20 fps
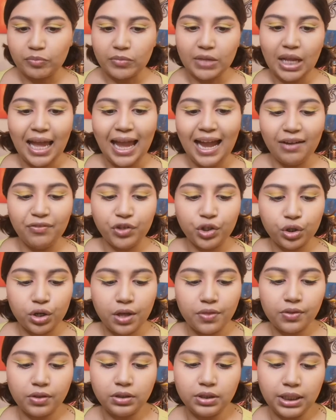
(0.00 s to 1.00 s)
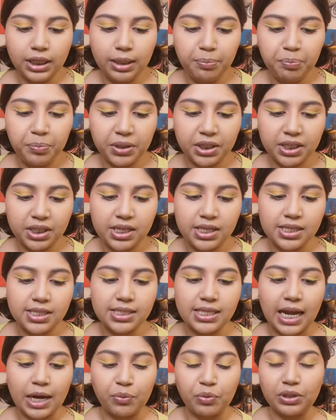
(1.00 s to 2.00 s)
heavier on the lip
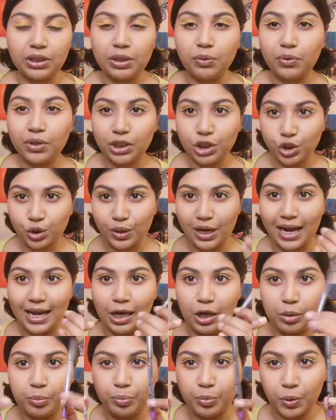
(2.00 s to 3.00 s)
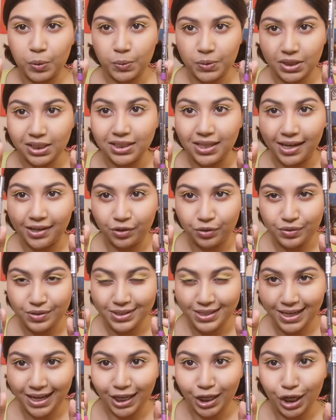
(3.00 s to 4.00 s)
because I really want to try out both the liners
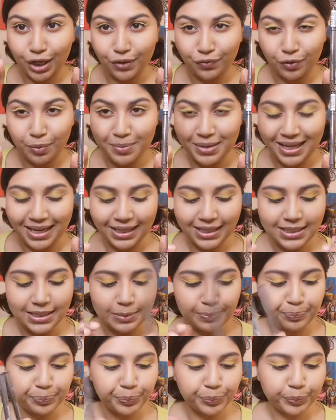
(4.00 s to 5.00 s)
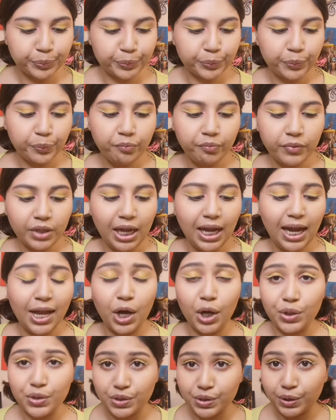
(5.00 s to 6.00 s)
that I got from NYX. I
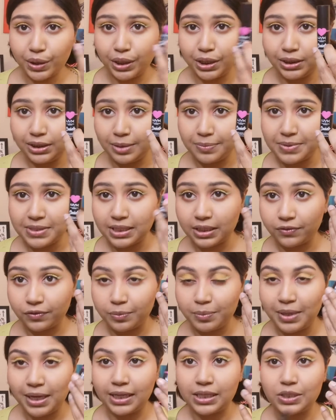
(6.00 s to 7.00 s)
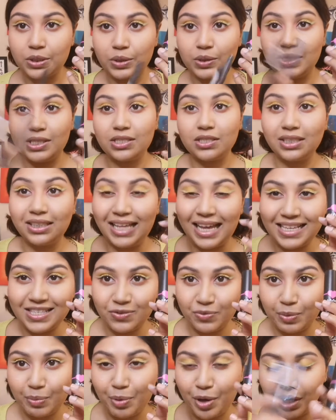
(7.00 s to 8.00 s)
also got a lipstick from NYX, so these are the last
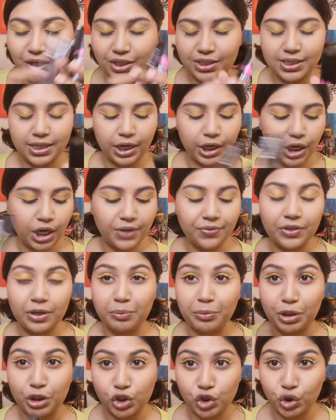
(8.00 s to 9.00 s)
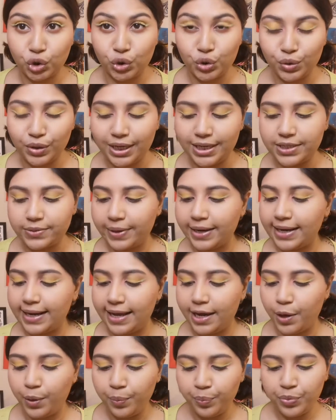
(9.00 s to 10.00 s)
three products that I got that I'm going to show you guys right
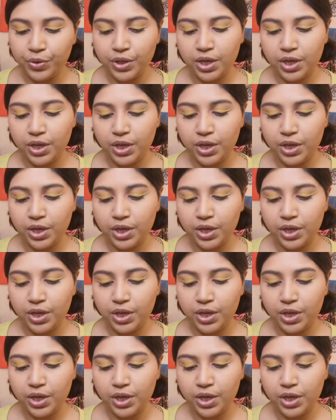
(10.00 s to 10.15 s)
now.